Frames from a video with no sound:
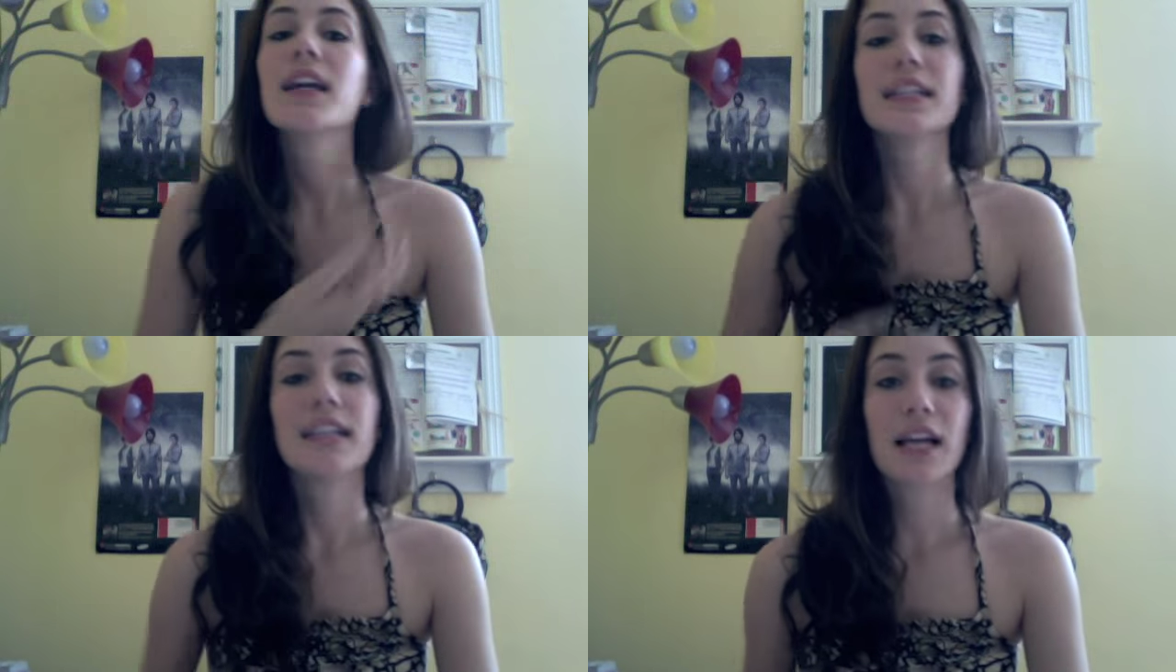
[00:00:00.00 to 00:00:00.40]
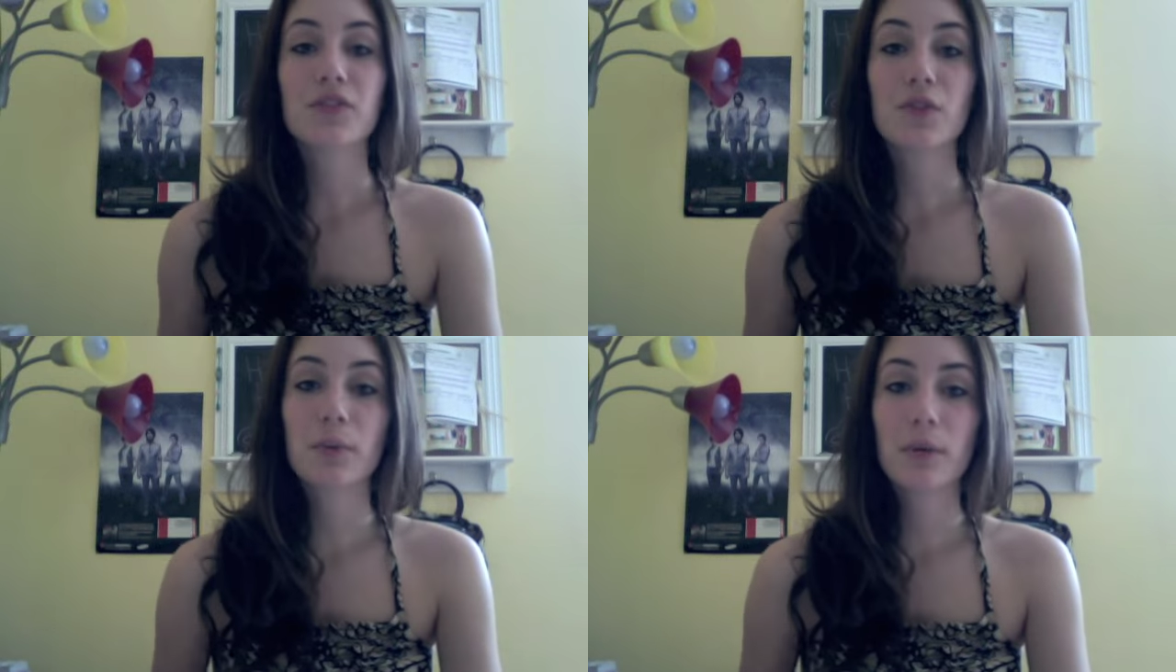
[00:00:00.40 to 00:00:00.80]
Yes,
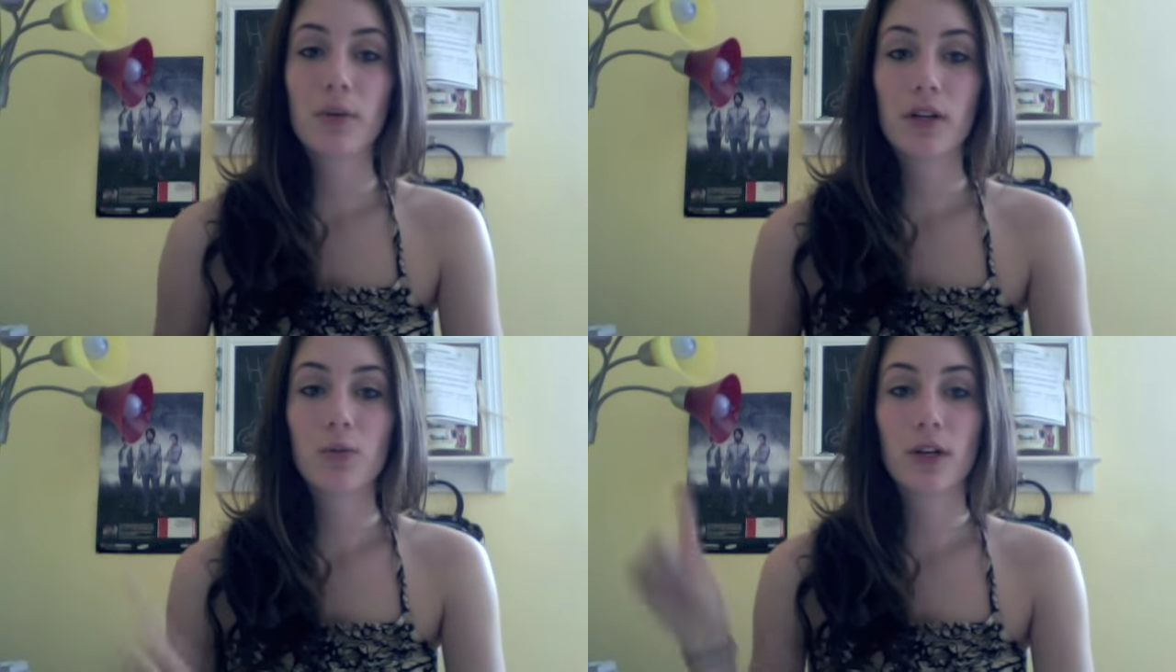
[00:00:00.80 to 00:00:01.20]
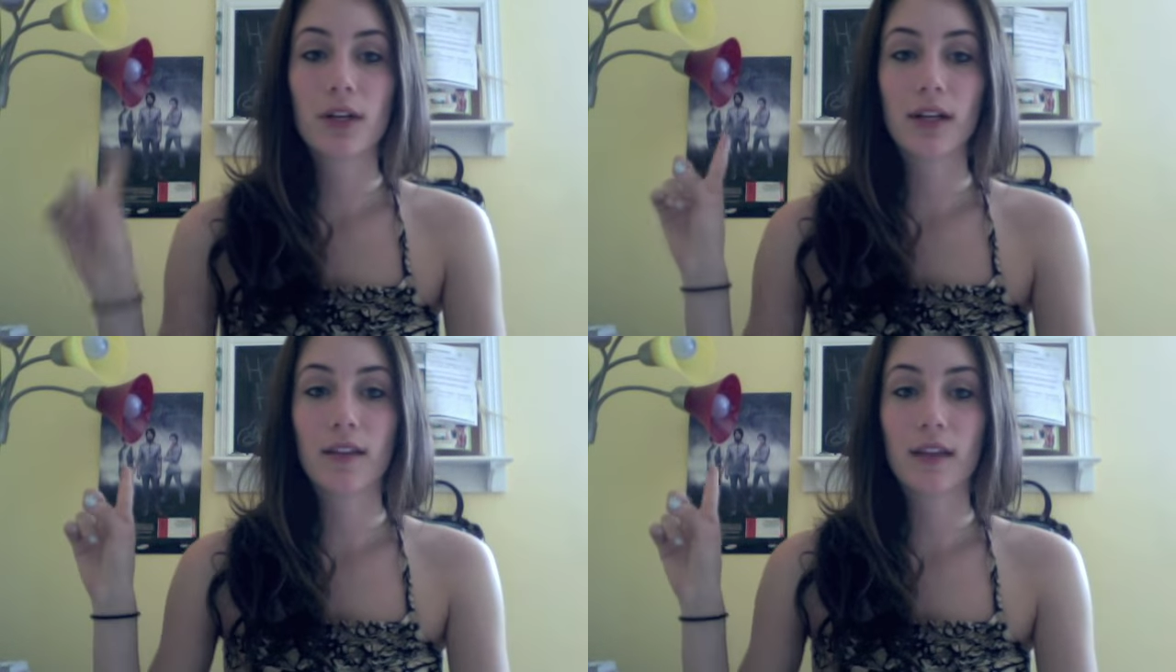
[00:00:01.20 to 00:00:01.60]
for people that are
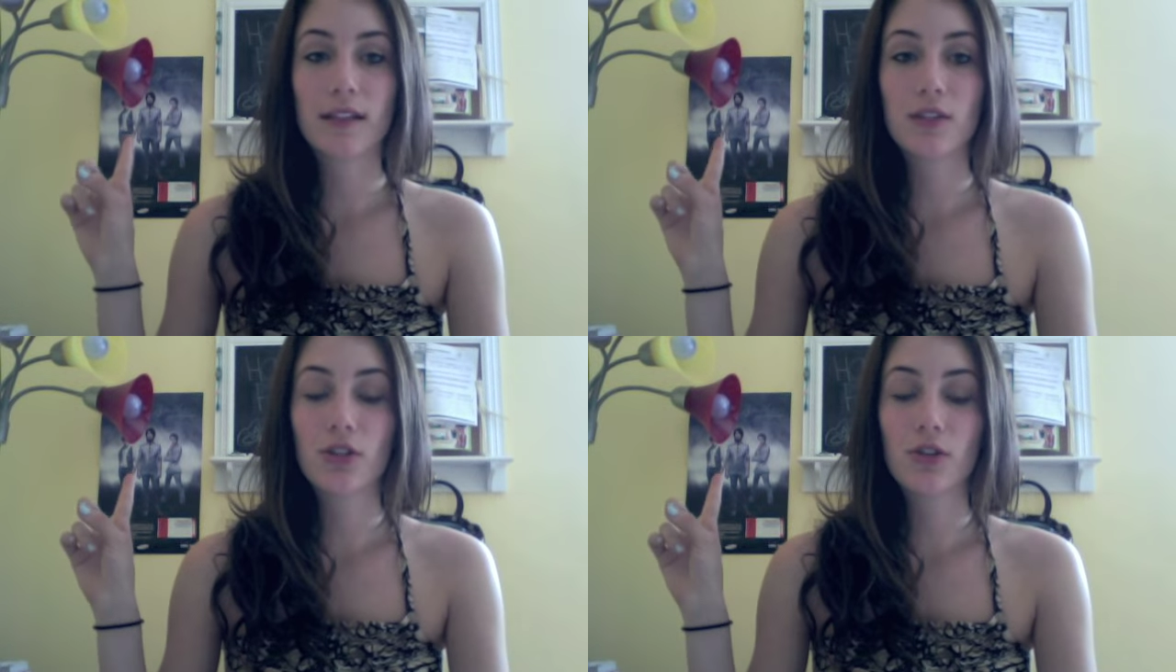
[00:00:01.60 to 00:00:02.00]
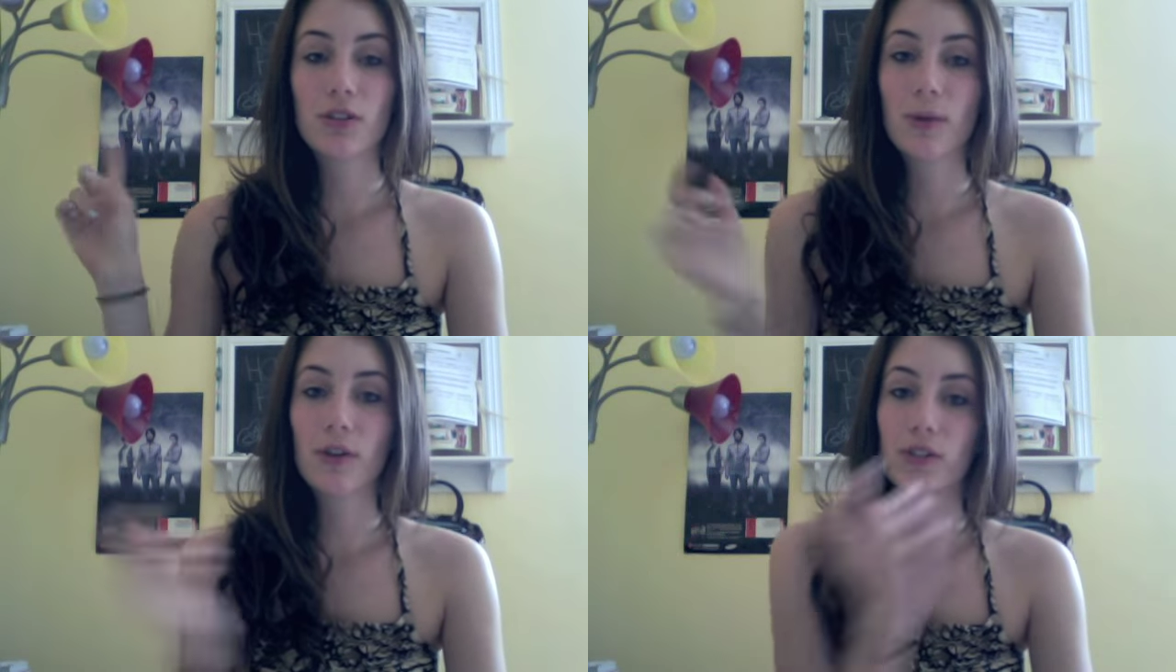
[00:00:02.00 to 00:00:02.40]
wondering, that is a
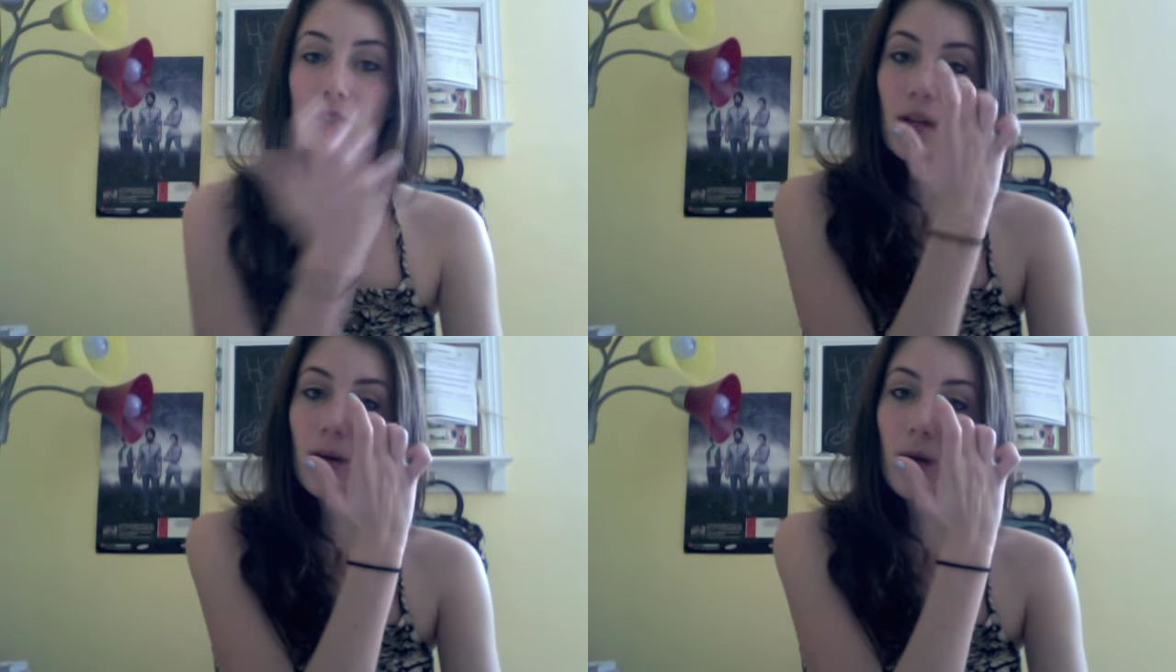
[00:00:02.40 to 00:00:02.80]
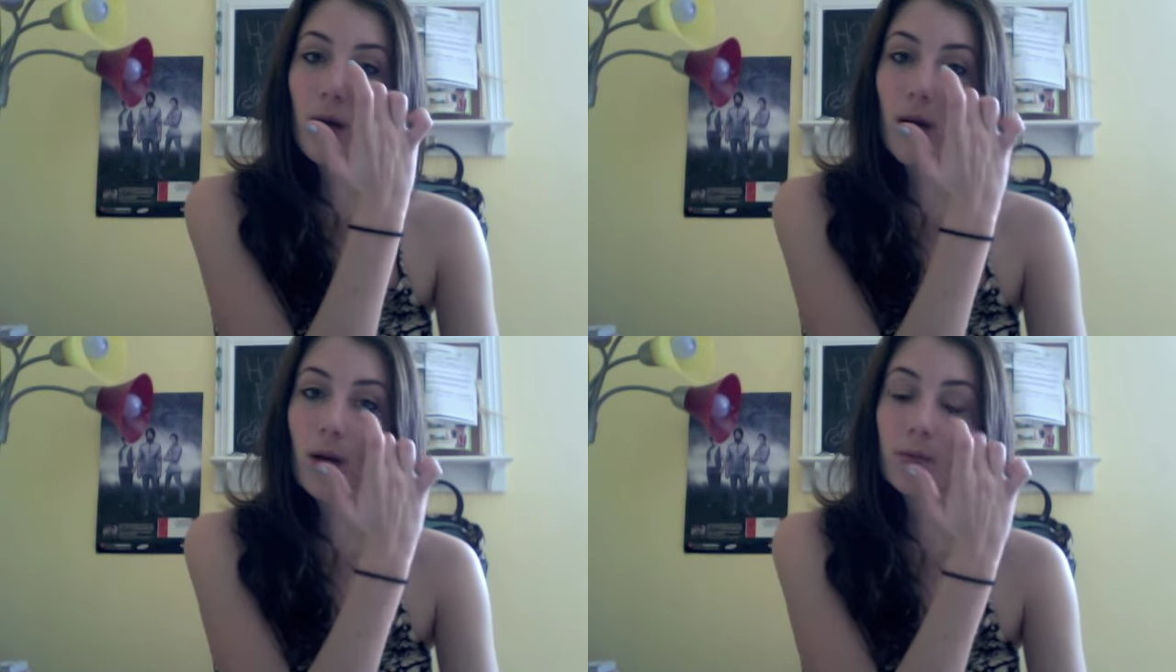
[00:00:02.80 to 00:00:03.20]
Jonas Brothers
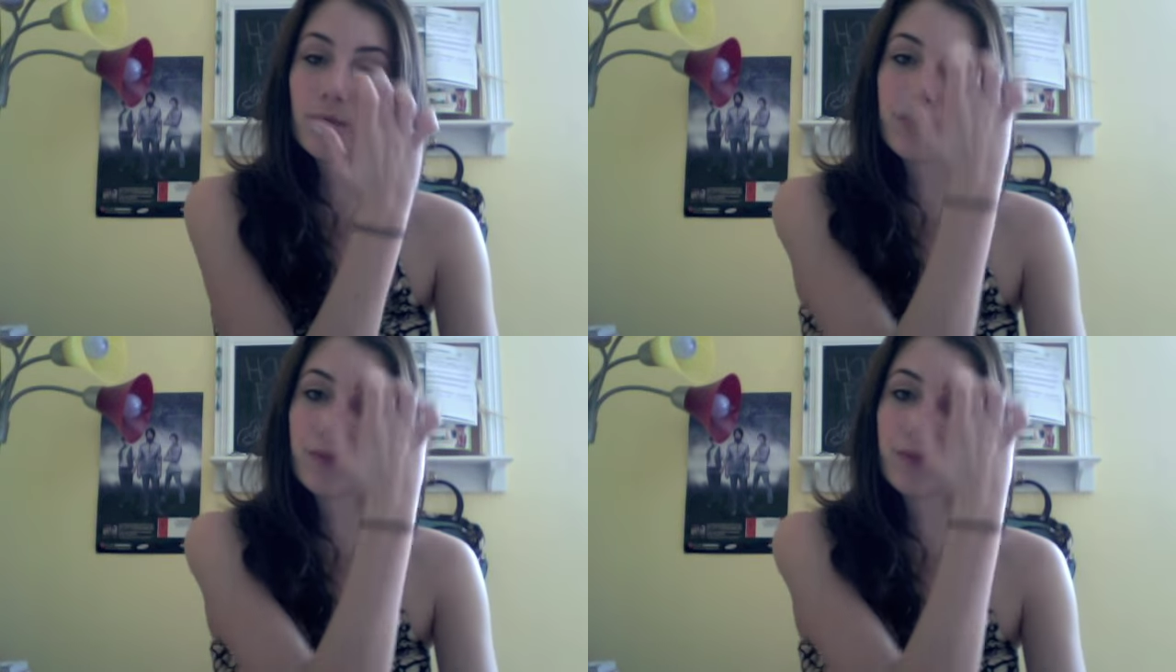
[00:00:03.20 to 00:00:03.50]
um,